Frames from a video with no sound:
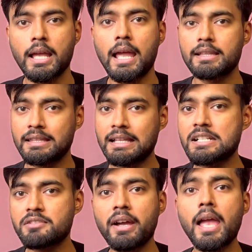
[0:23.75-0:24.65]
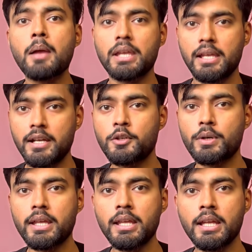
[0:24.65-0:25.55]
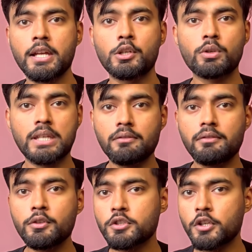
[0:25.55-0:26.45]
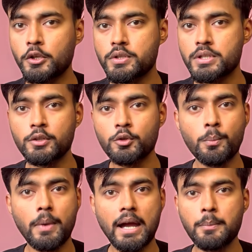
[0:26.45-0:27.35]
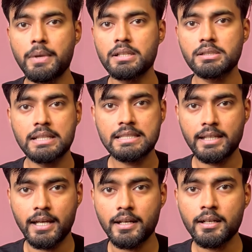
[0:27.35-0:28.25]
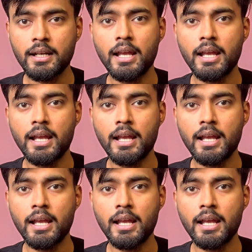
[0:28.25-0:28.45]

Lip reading: And that's why I'm here today to give you solution to bypass this error